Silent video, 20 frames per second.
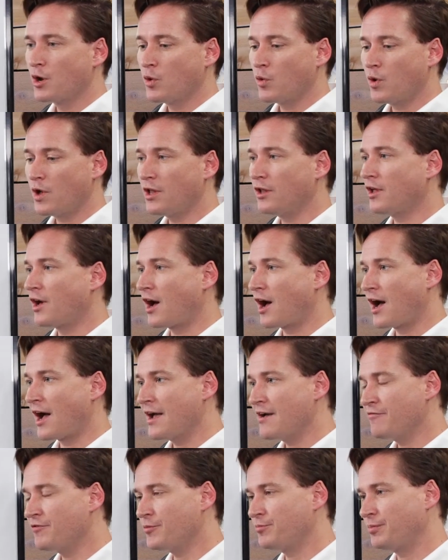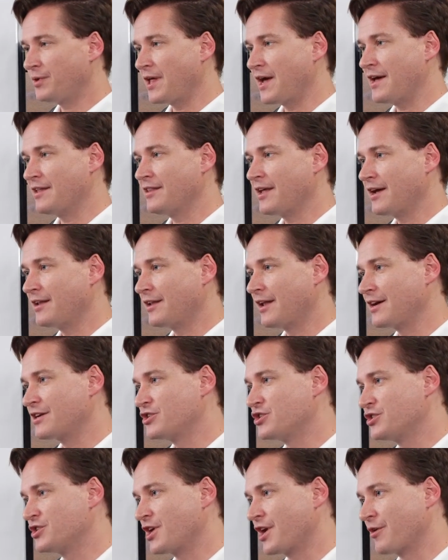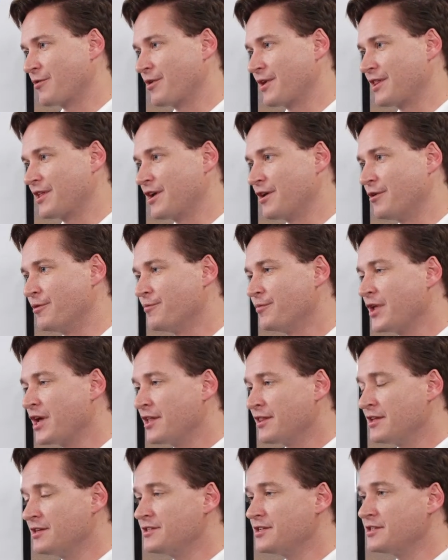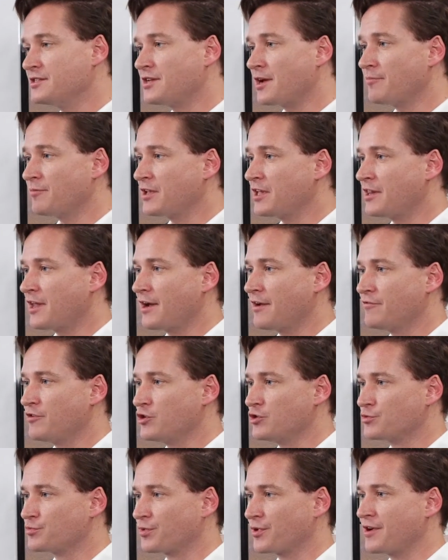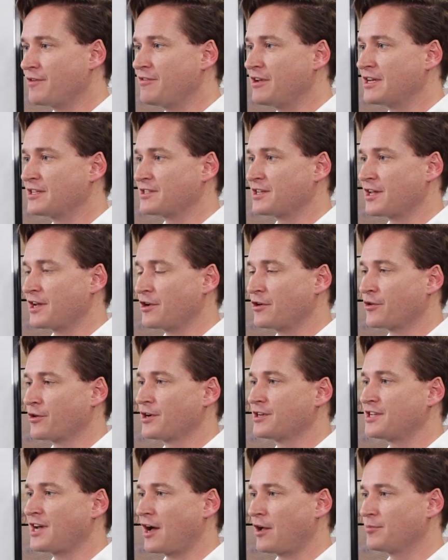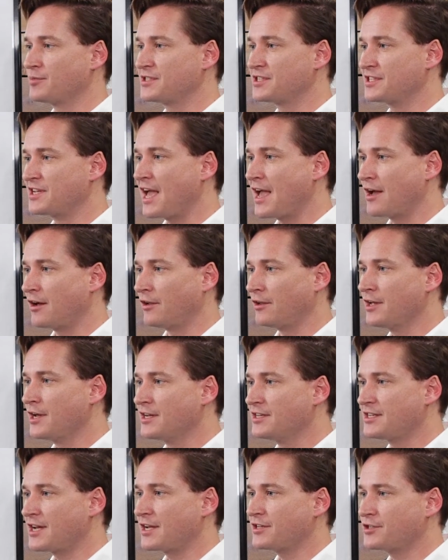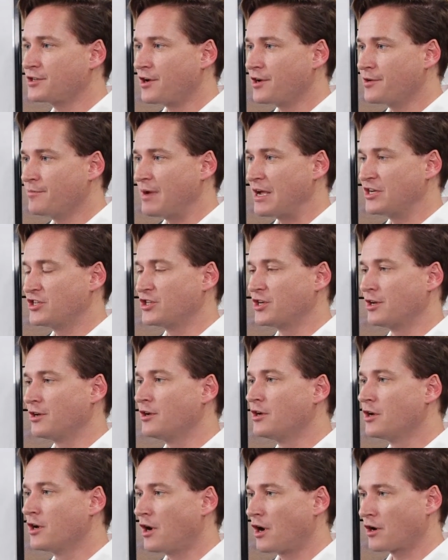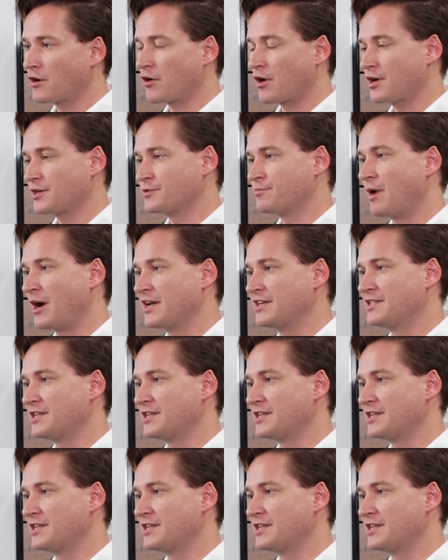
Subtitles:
Well, I have a plan that I'd like to share with you. This is something that I've used previously in order to help scale test automation across my